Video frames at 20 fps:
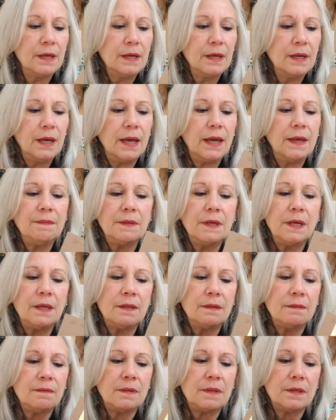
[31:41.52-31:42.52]
And
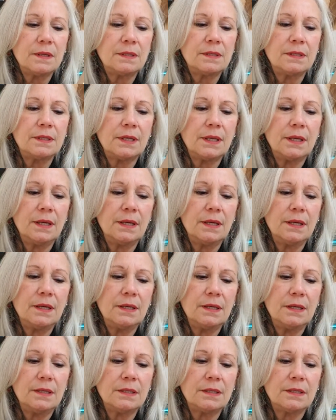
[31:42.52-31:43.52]
then this
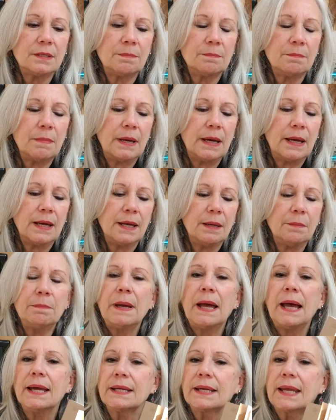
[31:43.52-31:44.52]
is my
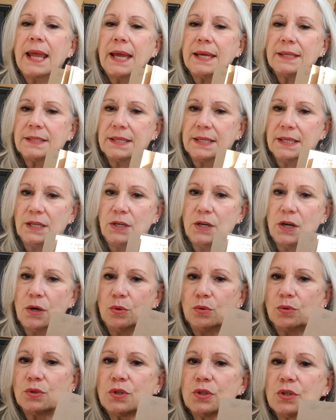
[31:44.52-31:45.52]
podcasting
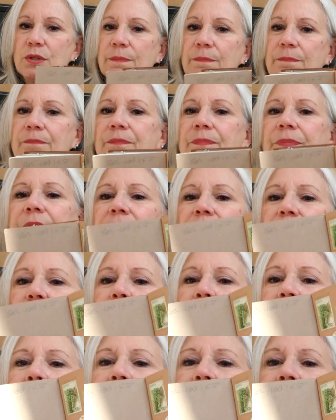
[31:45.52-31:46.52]
notes, this
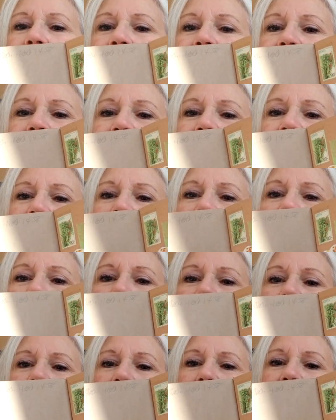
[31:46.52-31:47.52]
one. So
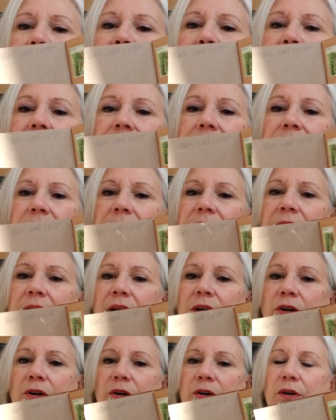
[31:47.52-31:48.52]
I write in
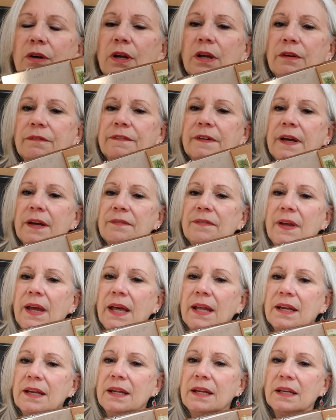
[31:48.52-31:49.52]
here if I've had
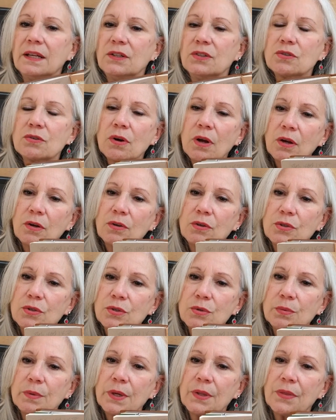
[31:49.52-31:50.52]
any struggles
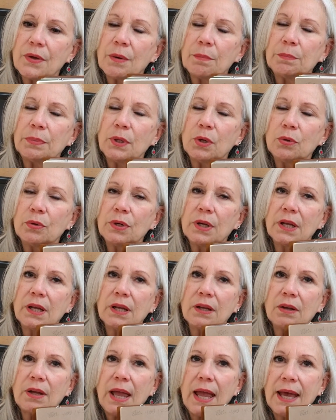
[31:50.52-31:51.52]
with
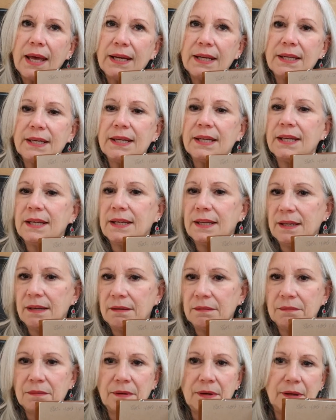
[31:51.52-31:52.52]
uploading,
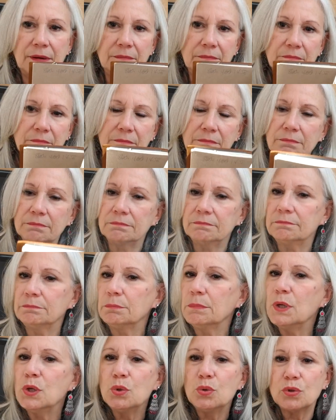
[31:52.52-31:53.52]
editing,
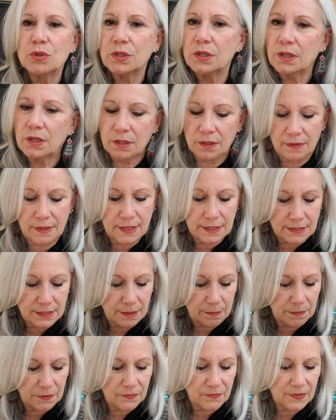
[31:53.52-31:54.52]
music, that type
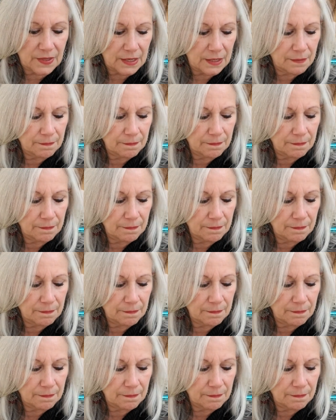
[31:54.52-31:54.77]
of thing.